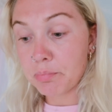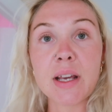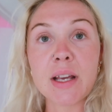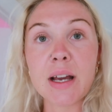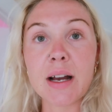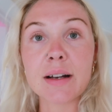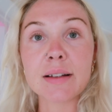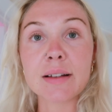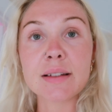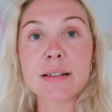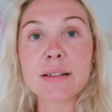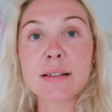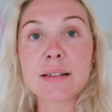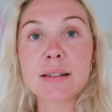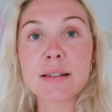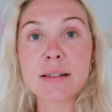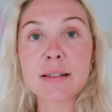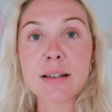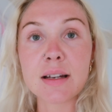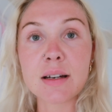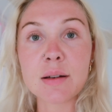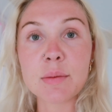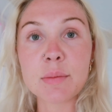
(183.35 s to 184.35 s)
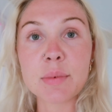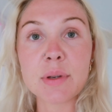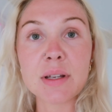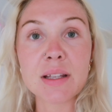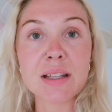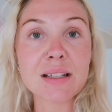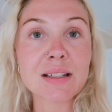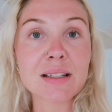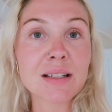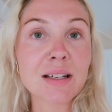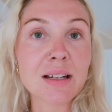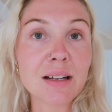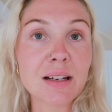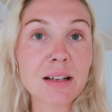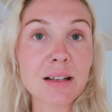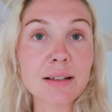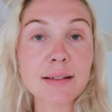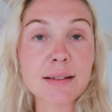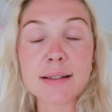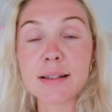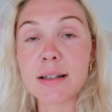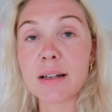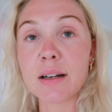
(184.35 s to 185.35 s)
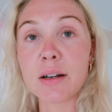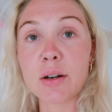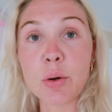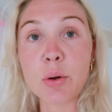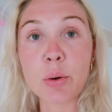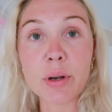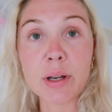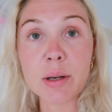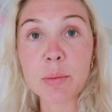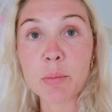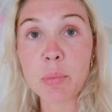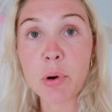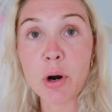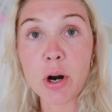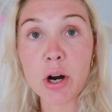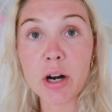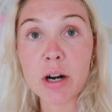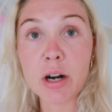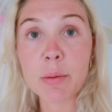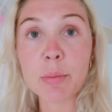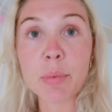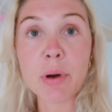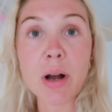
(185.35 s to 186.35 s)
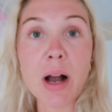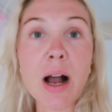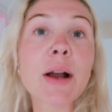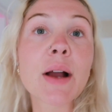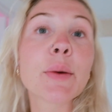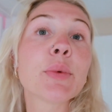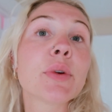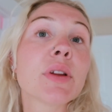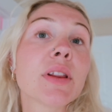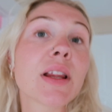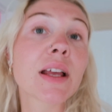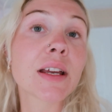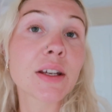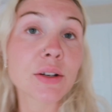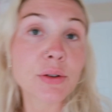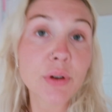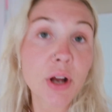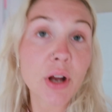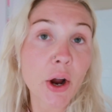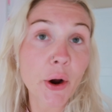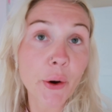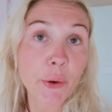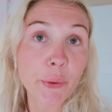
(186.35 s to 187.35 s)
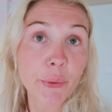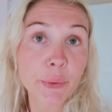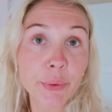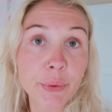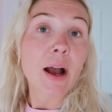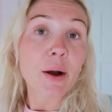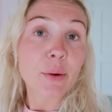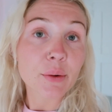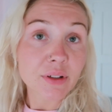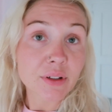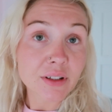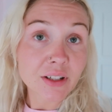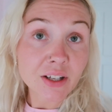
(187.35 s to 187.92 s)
Yeah, this is gonna be the tedious and annoying part, but I will let you know how it